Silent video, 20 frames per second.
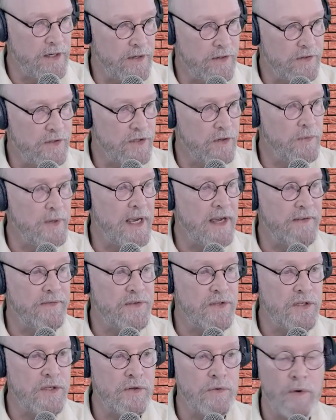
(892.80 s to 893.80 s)
So we have
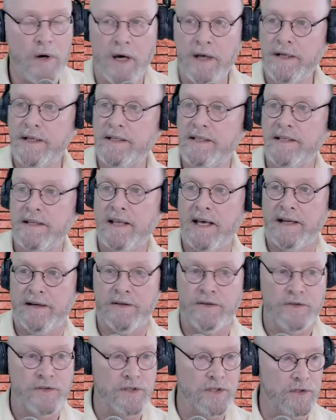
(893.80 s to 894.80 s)
2 audits that
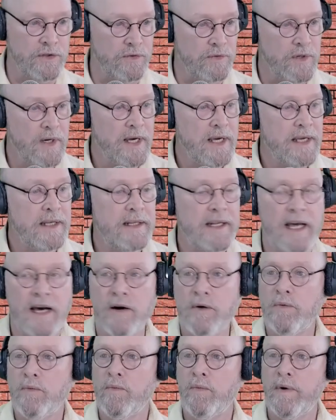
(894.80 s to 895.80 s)
are due.
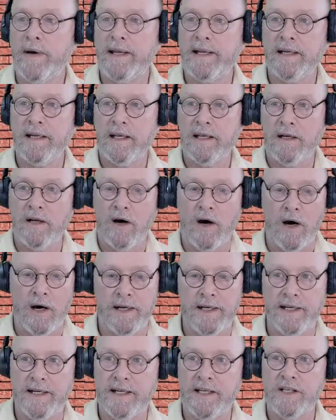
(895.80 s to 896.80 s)
Now, when an
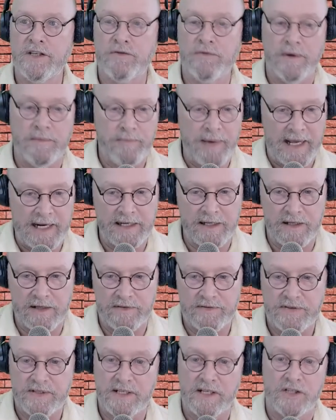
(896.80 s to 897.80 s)
audit is
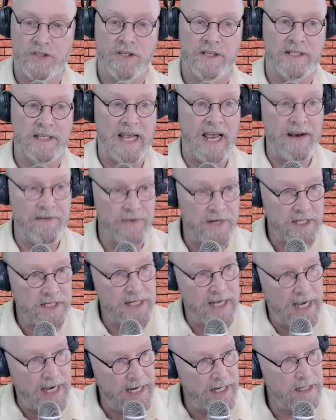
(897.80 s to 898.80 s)
repetitive, such as every
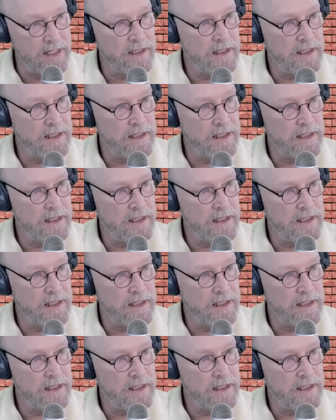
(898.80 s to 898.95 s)
day,